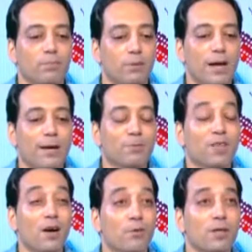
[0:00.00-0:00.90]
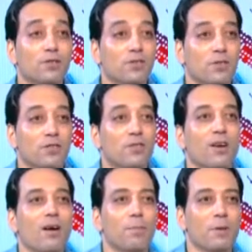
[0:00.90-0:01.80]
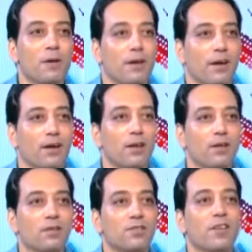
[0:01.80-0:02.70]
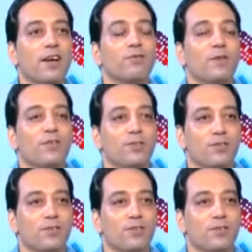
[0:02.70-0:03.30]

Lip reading: perhaps I will start copying the style of others.